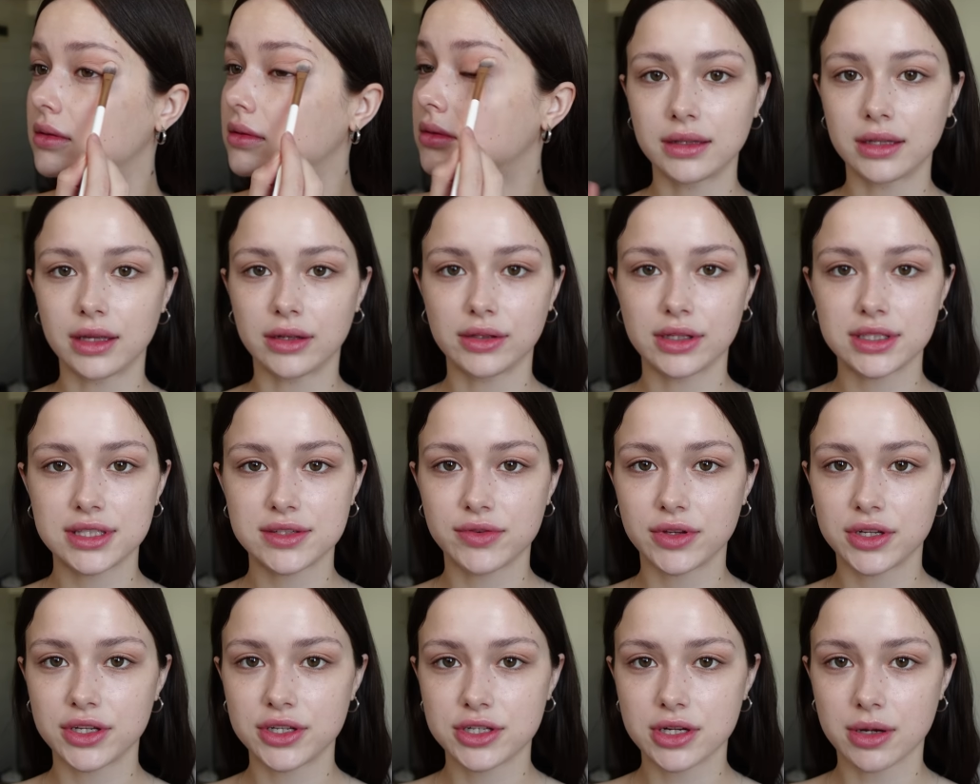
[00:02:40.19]
Now let's
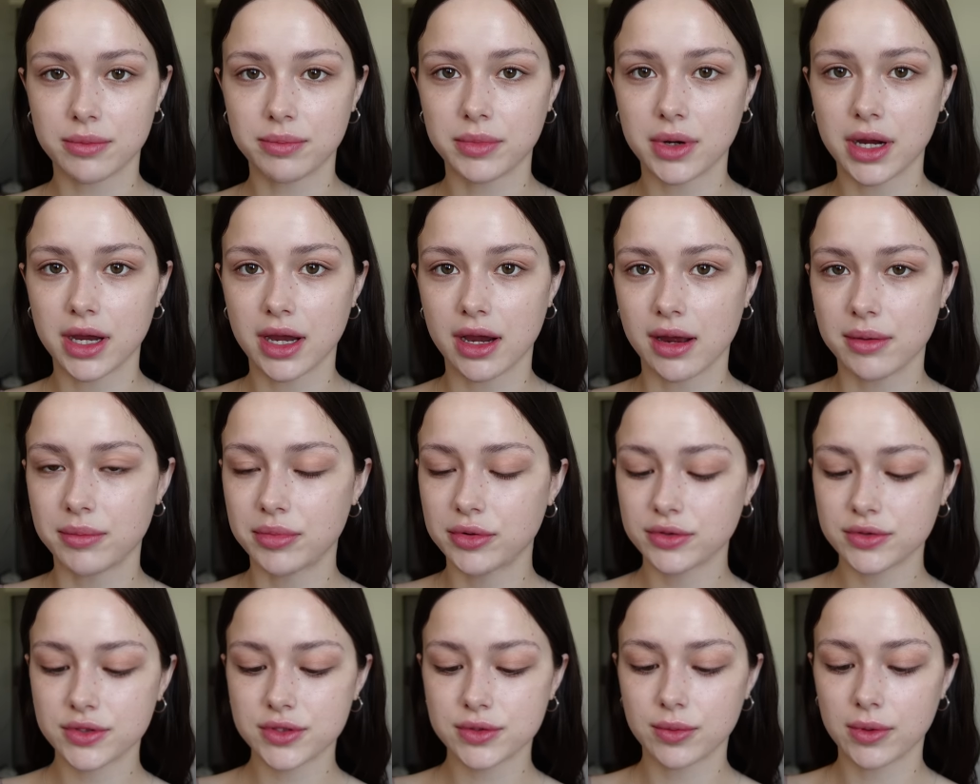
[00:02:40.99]
finish up my
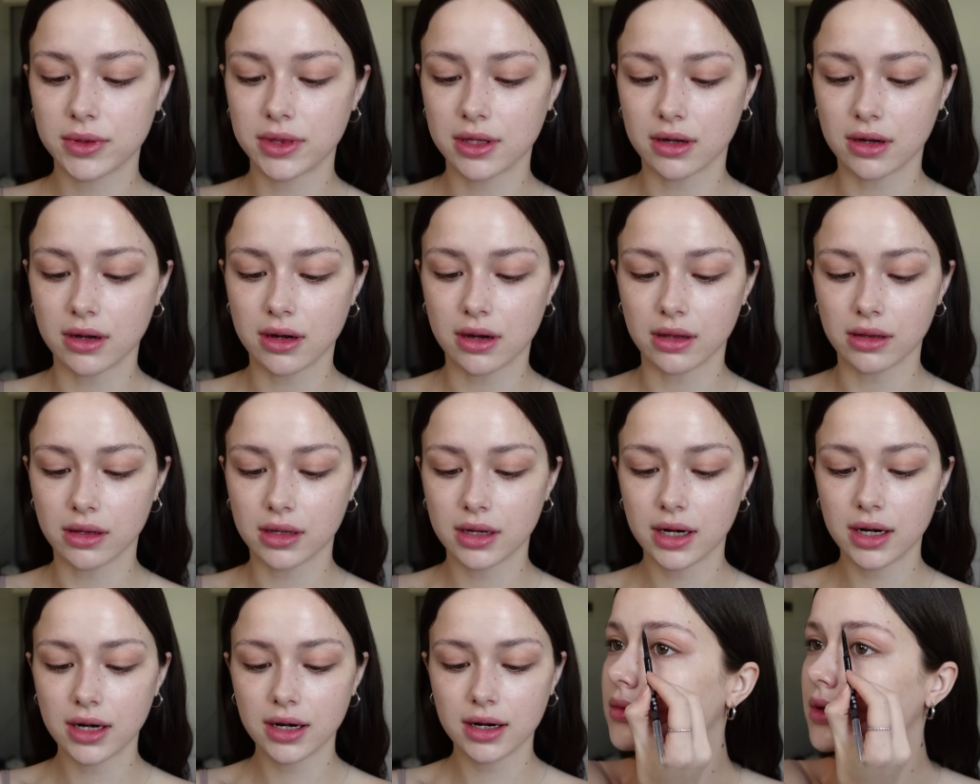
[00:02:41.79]
eyebrows with the
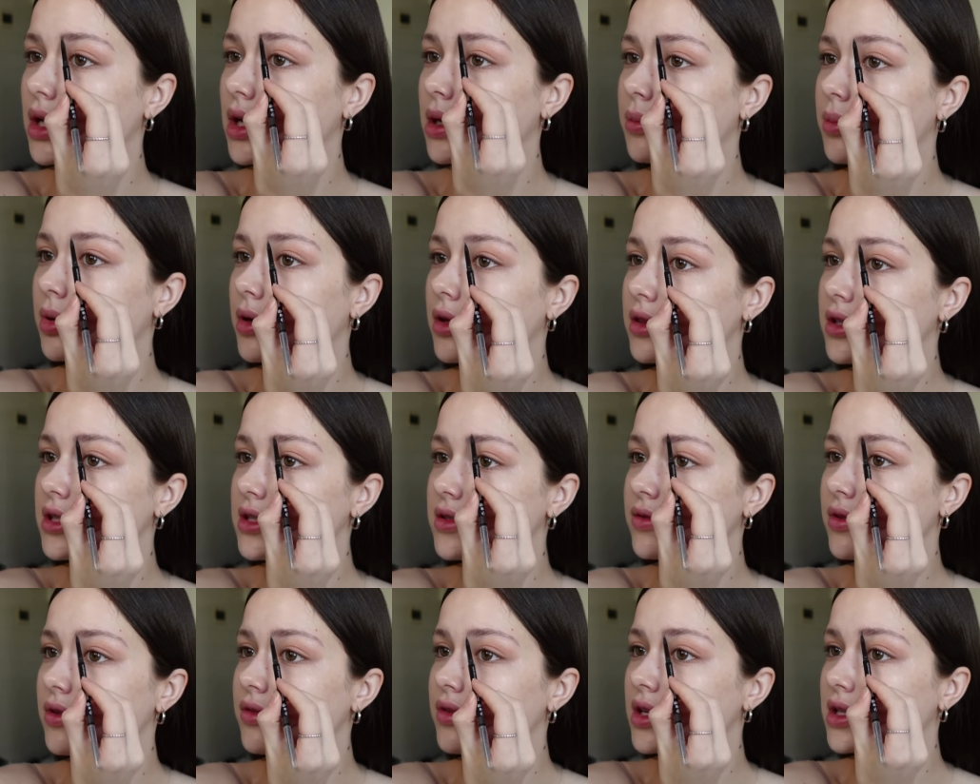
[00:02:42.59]
color. I bought this
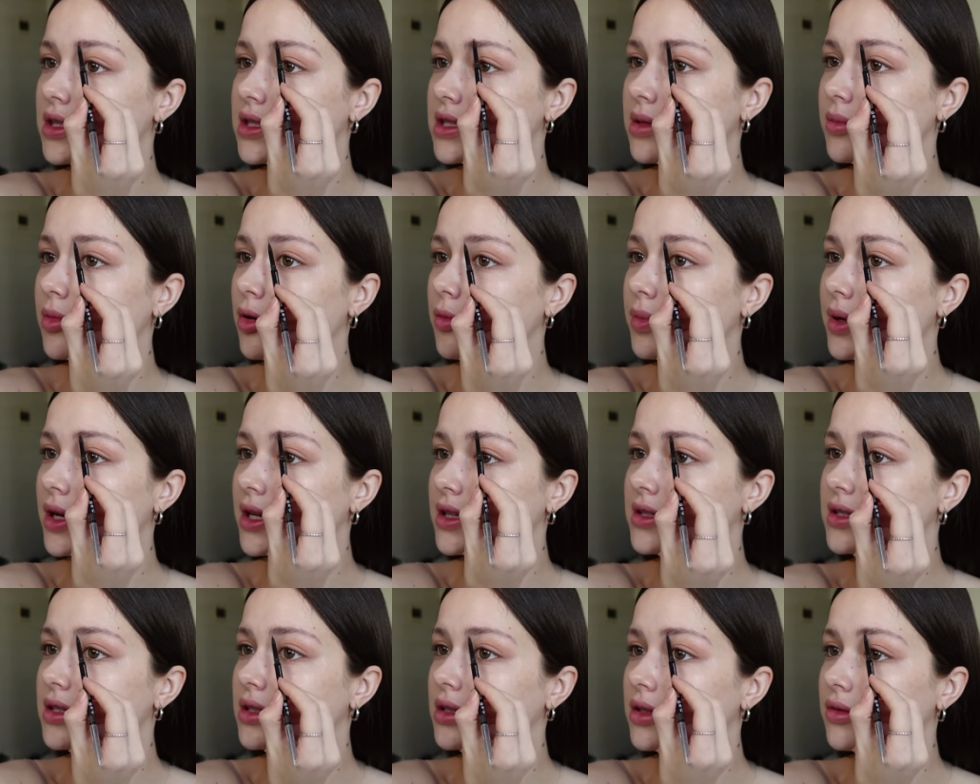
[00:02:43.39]
Vivienne Sibylle
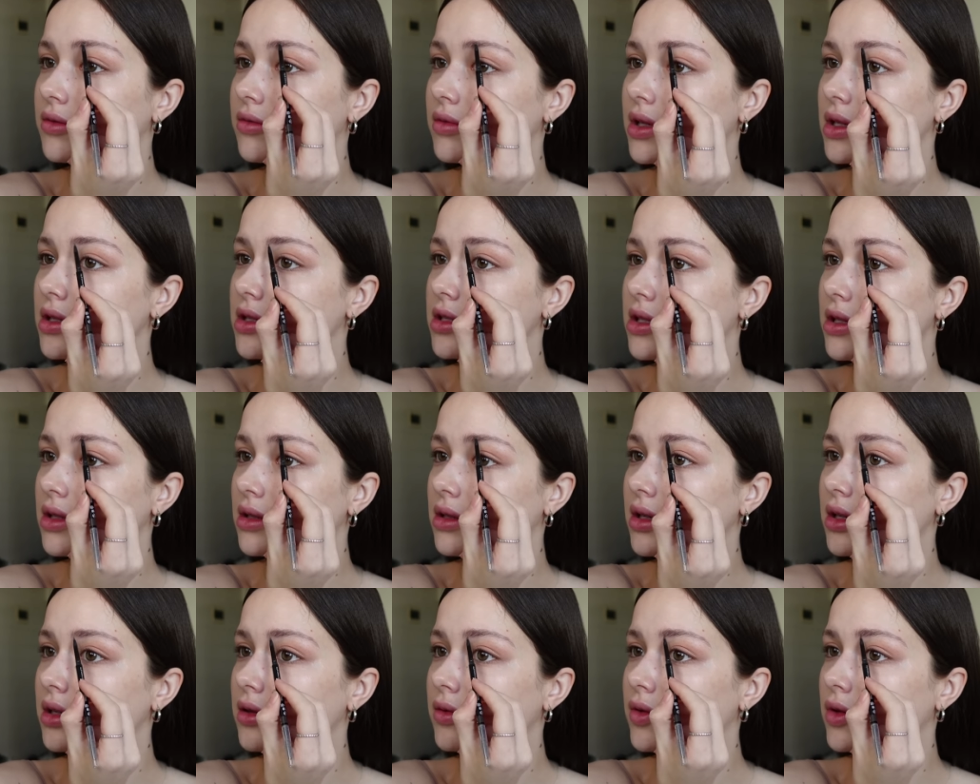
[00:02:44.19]
pencil in Russia
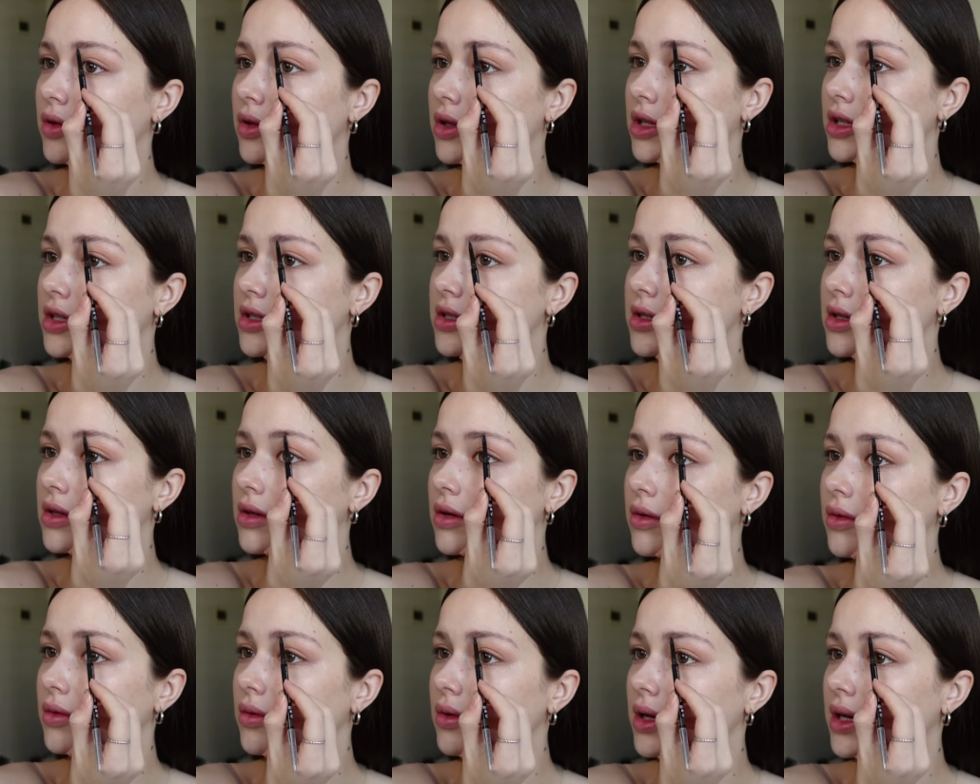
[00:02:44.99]
like a few years
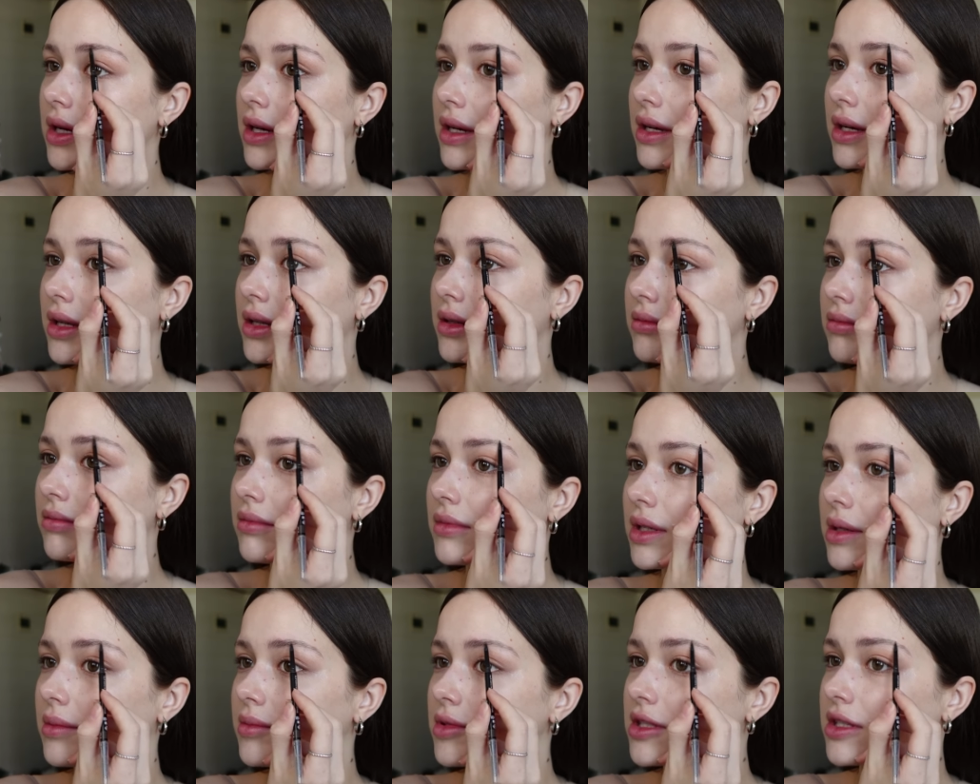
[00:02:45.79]
ago and
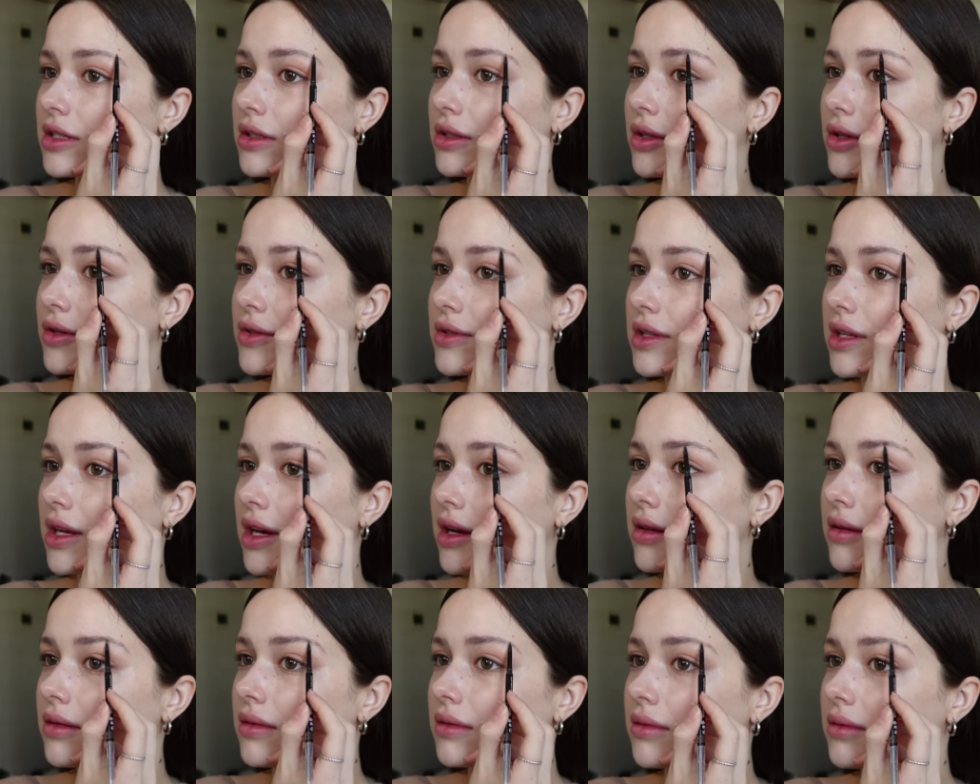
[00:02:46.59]
I'm still using
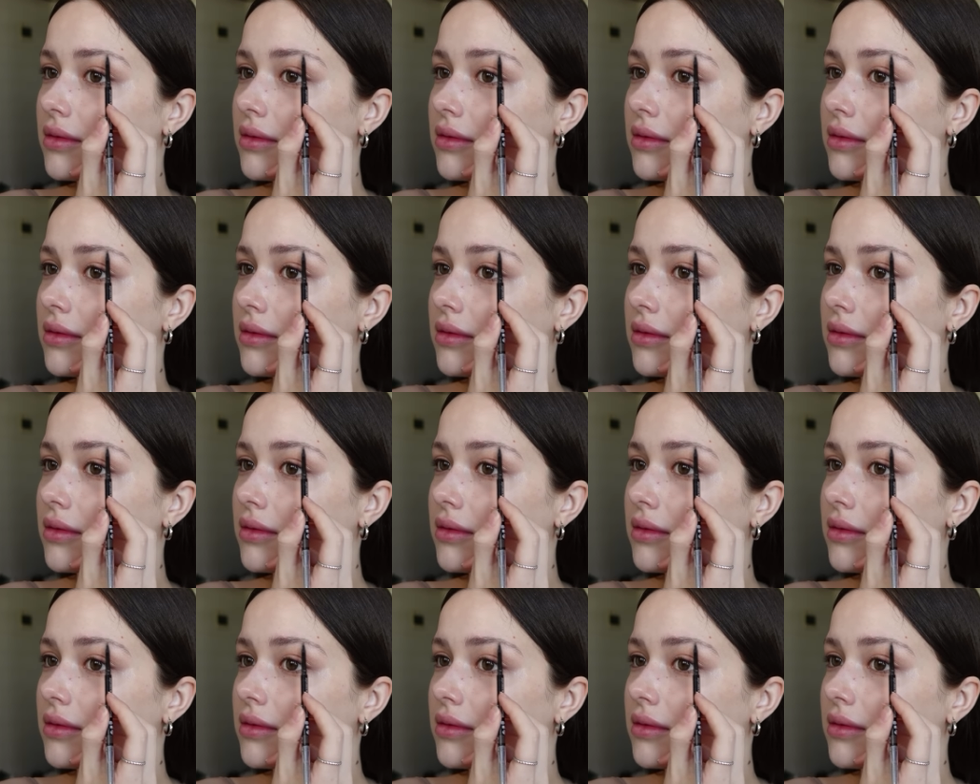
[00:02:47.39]
it.